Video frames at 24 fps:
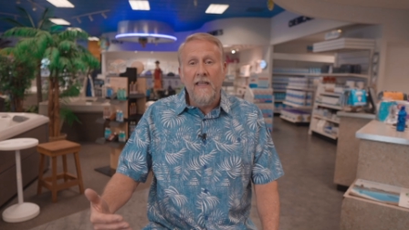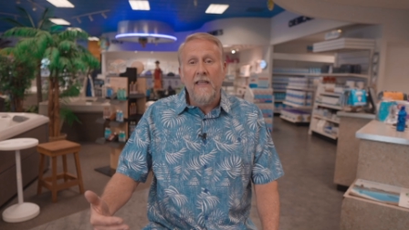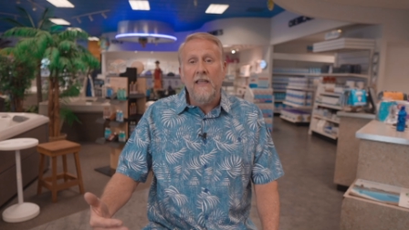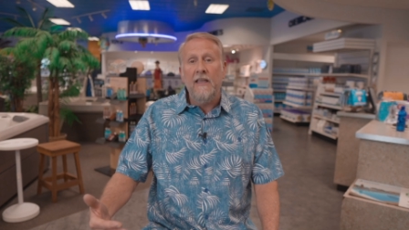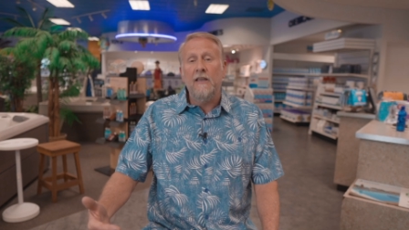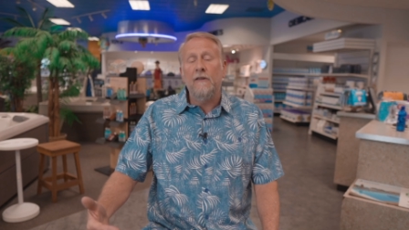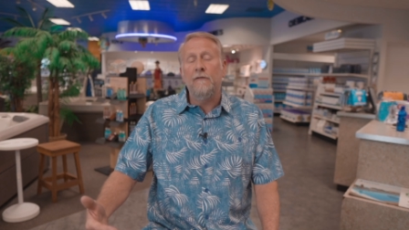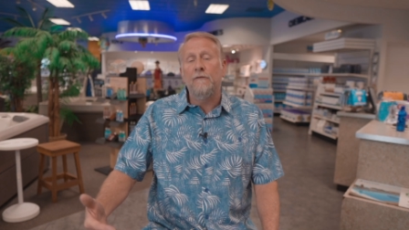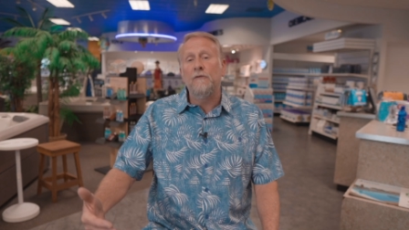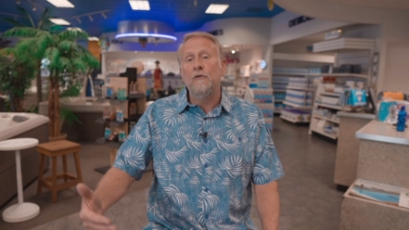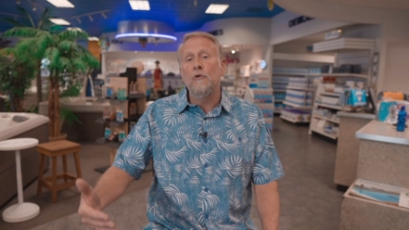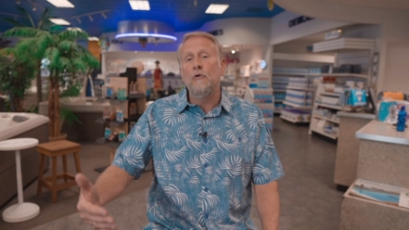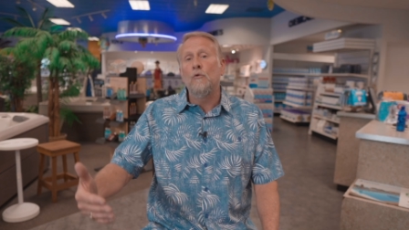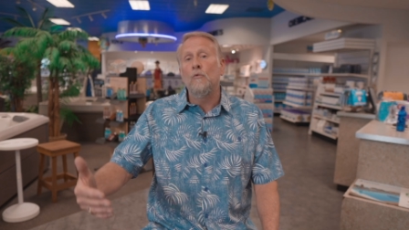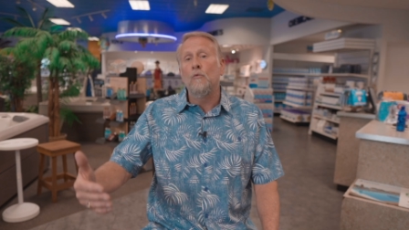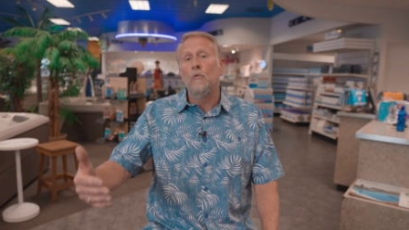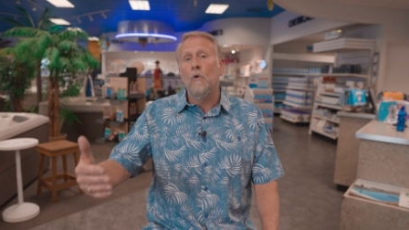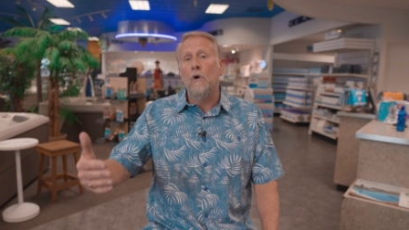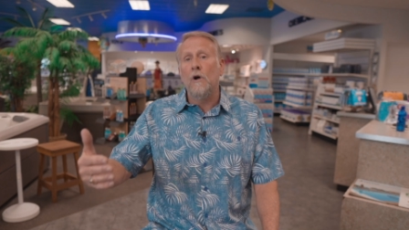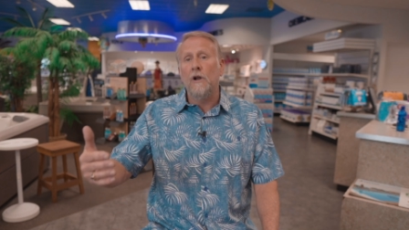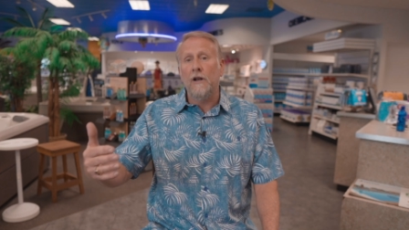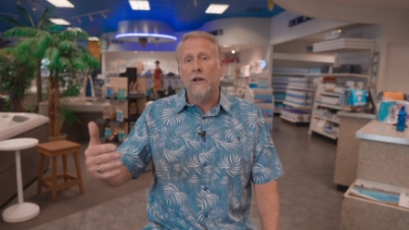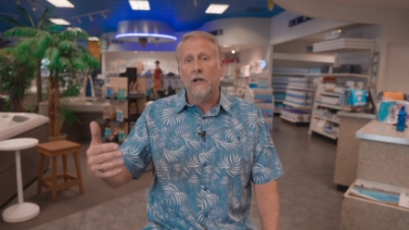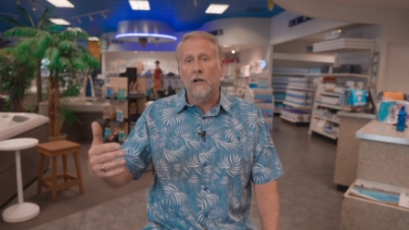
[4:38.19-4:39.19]
if you
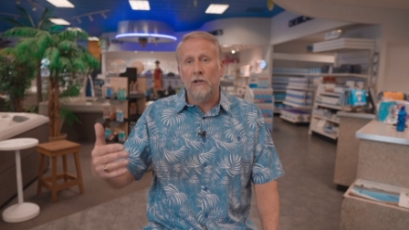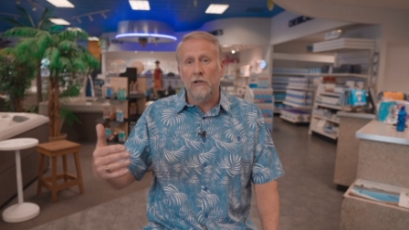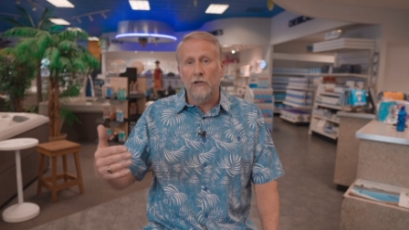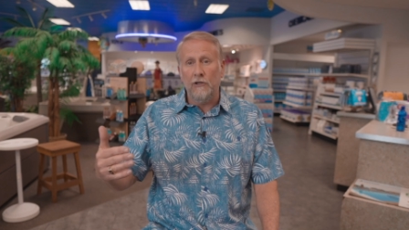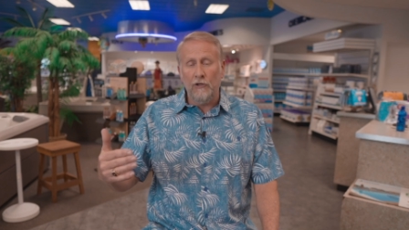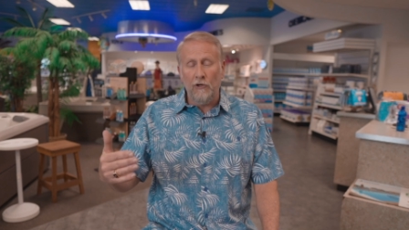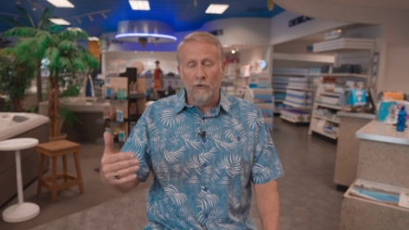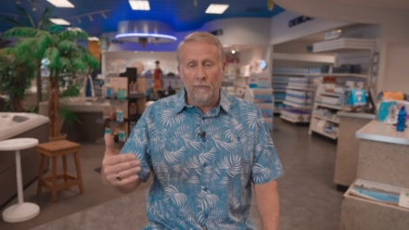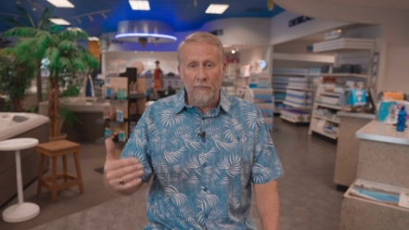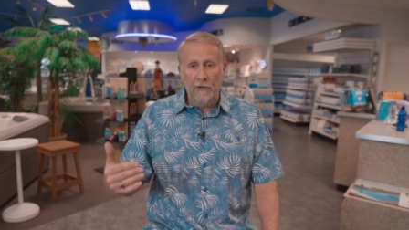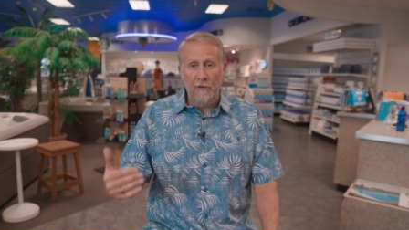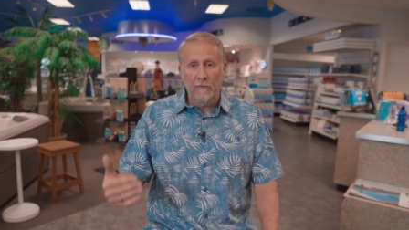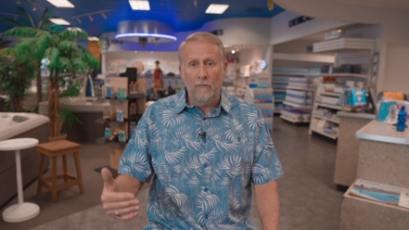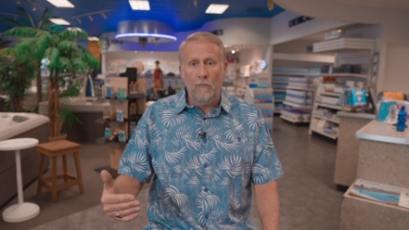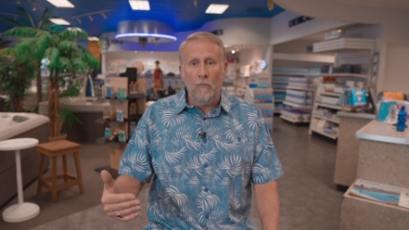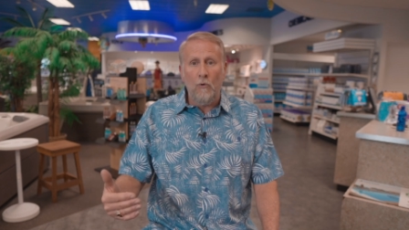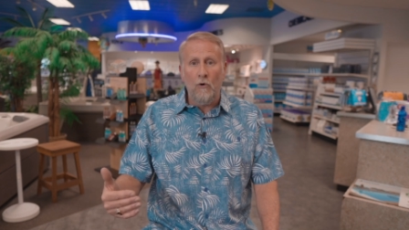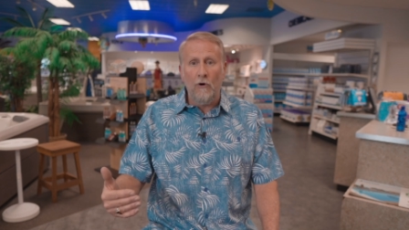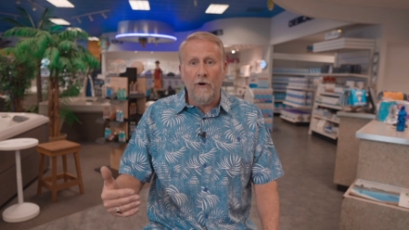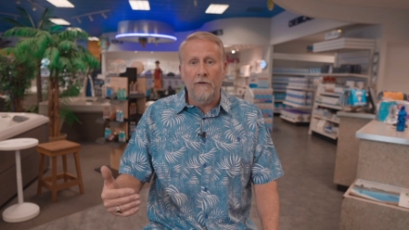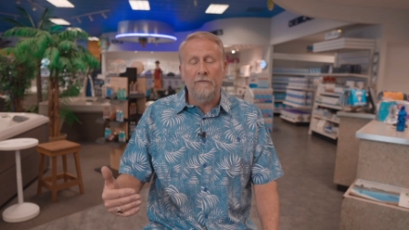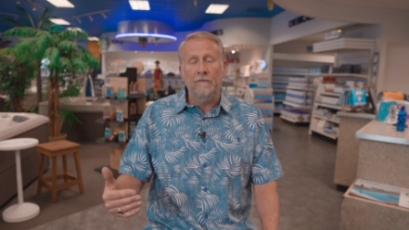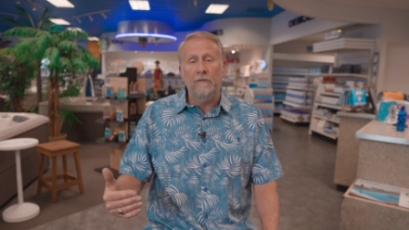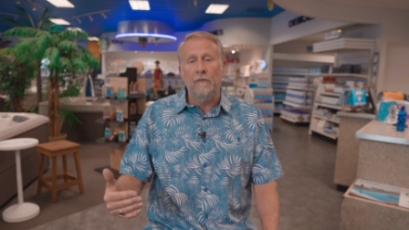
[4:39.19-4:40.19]
want a little bit
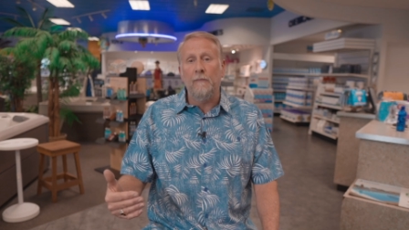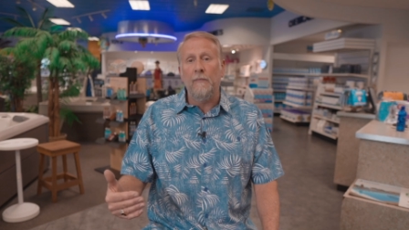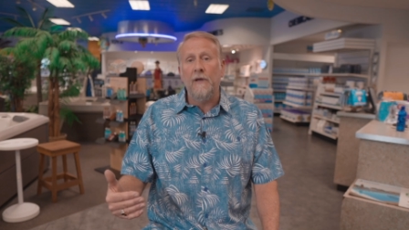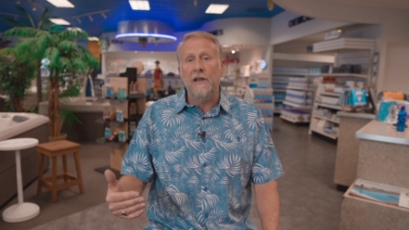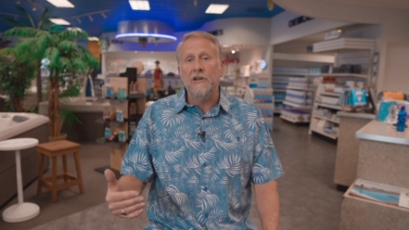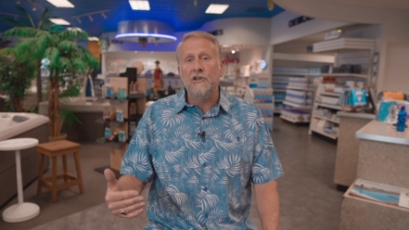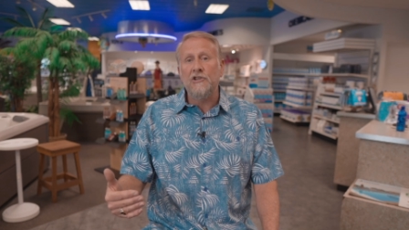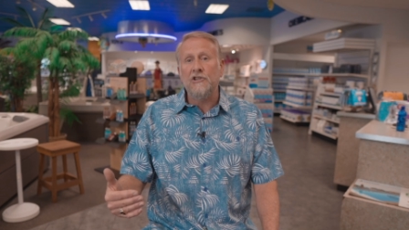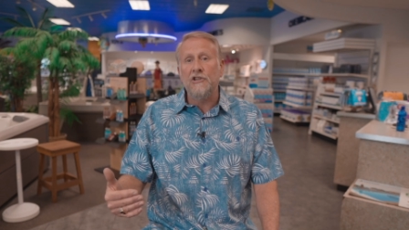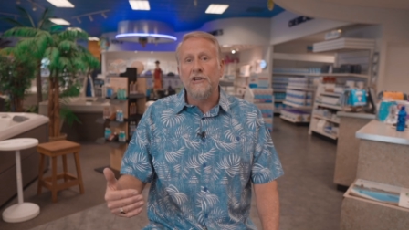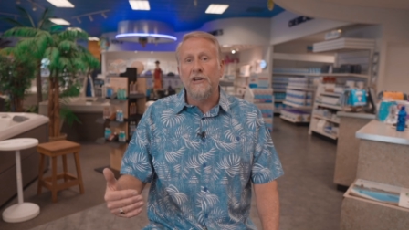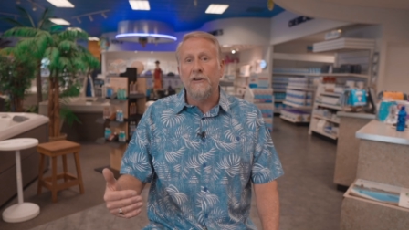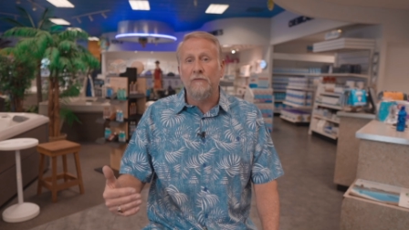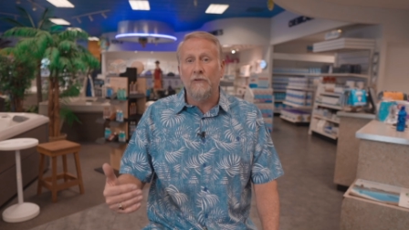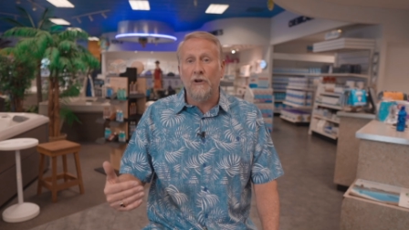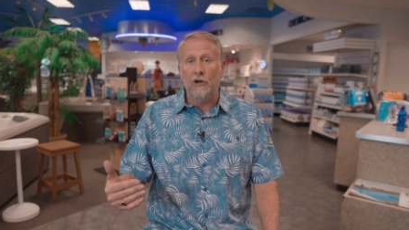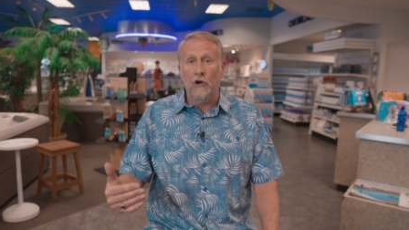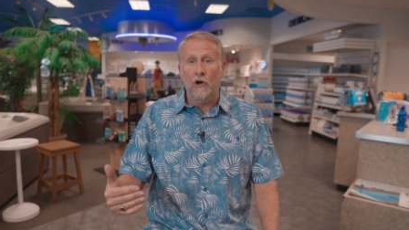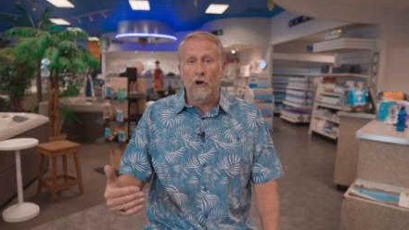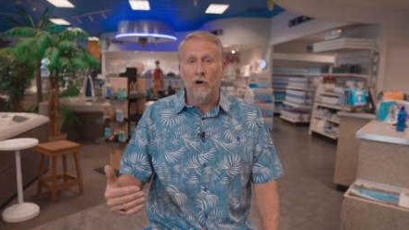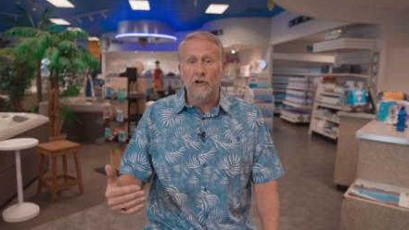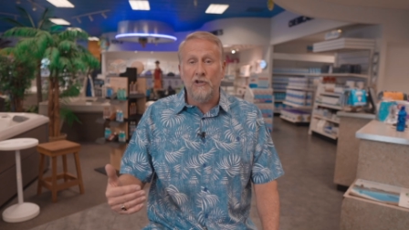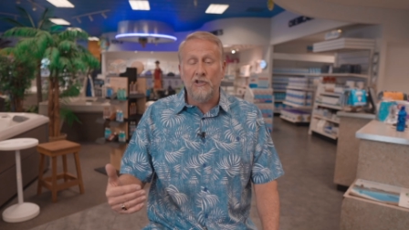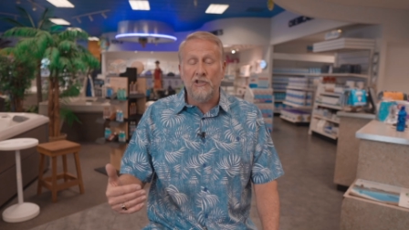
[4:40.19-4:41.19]
more information in
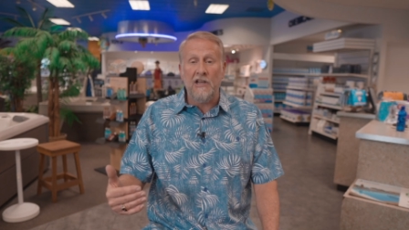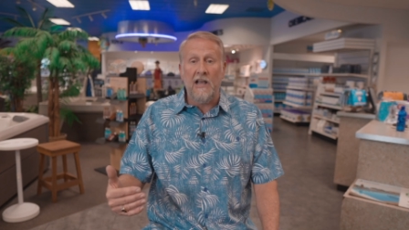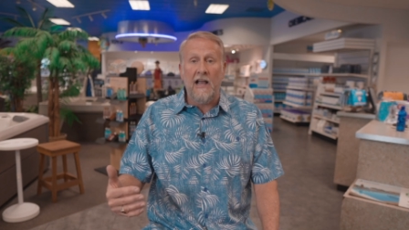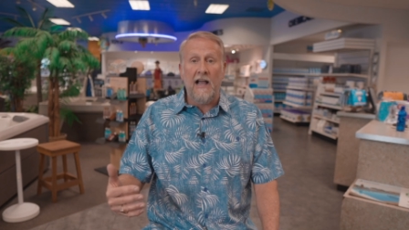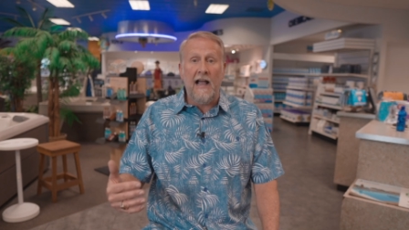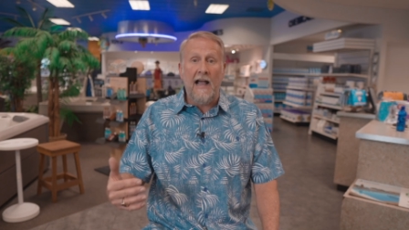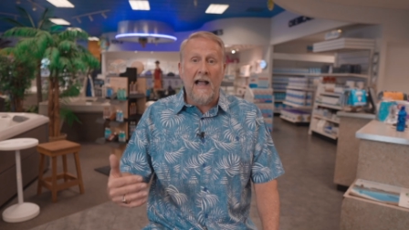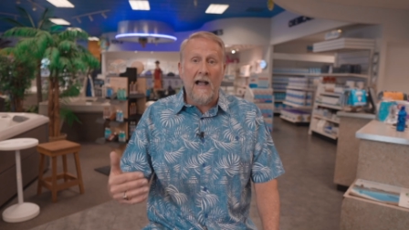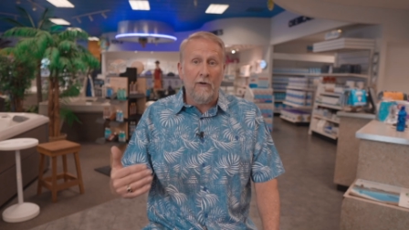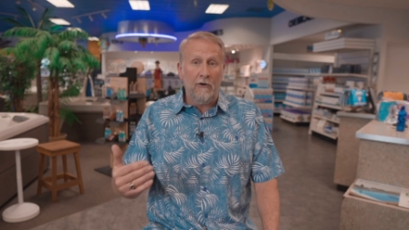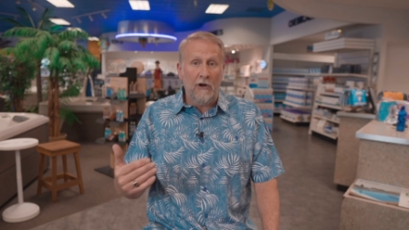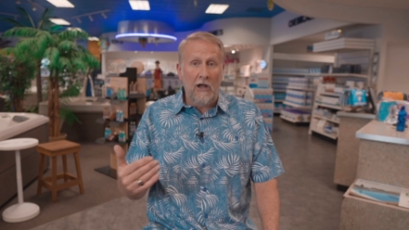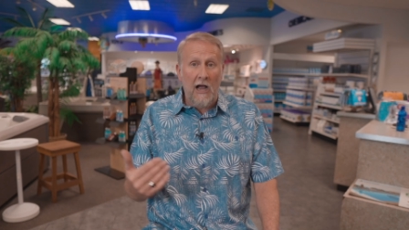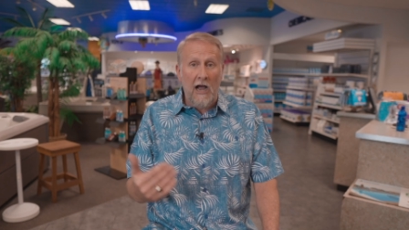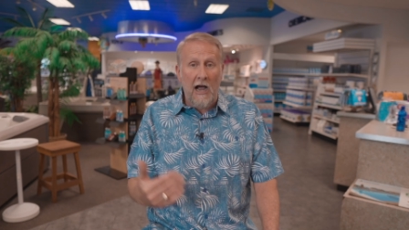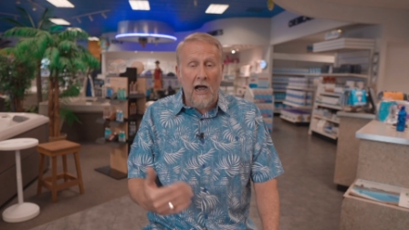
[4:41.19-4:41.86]
regards to how to